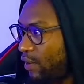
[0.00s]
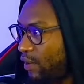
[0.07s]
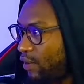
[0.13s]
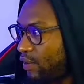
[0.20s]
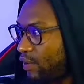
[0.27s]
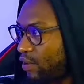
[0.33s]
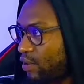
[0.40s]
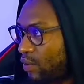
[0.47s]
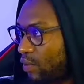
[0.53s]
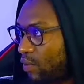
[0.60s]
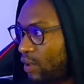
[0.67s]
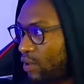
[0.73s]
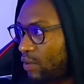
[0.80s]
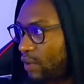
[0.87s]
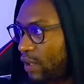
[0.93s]
So
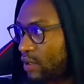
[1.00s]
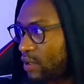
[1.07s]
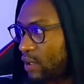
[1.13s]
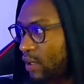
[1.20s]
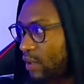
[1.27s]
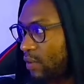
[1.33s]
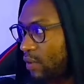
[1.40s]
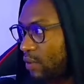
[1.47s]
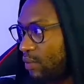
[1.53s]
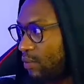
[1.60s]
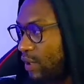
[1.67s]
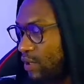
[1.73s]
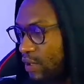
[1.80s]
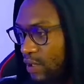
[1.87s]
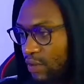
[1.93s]
what do you guys think about the
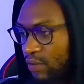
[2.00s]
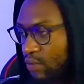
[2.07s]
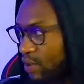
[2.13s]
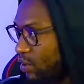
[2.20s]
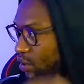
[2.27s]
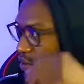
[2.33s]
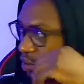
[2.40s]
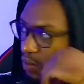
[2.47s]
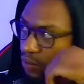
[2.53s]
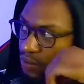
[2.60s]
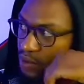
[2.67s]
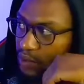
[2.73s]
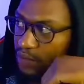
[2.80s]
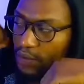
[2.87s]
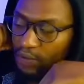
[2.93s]
project? Which song was
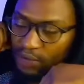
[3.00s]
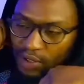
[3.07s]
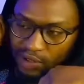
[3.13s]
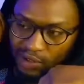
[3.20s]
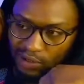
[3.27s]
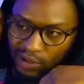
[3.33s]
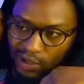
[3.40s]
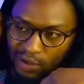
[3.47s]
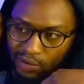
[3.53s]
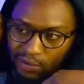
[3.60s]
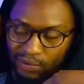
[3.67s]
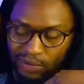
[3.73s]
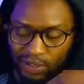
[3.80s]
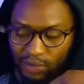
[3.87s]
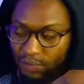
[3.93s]
your favorite in
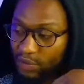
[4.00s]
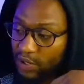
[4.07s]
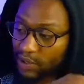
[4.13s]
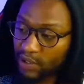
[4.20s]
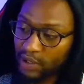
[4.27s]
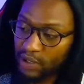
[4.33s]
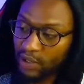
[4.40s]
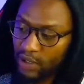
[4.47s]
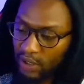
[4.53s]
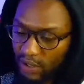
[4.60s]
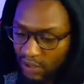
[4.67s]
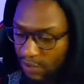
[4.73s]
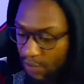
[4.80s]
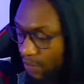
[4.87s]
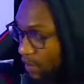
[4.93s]
the project, in the
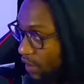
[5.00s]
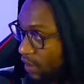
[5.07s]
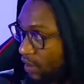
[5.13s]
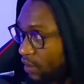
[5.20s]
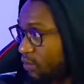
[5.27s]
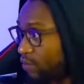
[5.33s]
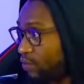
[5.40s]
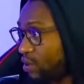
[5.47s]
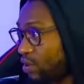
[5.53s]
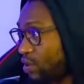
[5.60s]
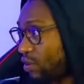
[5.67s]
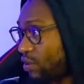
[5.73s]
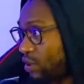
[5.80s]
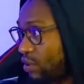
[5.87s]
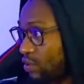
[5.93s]
EP? Which
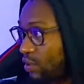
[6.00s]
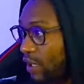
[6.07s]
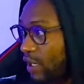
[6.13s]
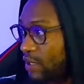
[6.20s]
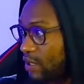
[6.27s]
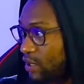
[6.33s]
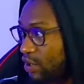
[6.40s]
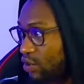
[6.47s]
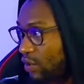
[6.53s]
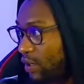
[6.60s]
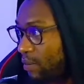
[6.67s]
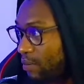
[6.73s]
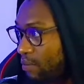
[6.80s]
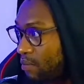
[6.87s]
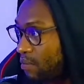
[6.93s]
song did you guys enjoy
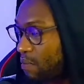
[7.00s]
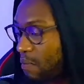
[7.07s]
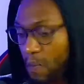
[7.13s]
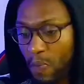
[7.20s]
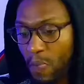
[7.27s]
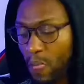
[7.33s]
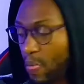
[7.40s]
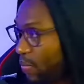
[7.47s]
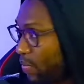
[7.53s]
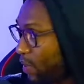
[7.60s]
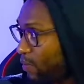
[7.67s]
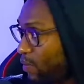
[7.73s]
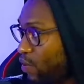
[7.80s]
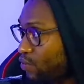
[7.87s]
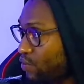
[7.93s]
the
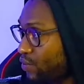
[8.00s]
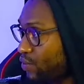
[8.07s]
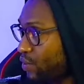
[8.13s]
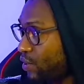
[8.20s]
most?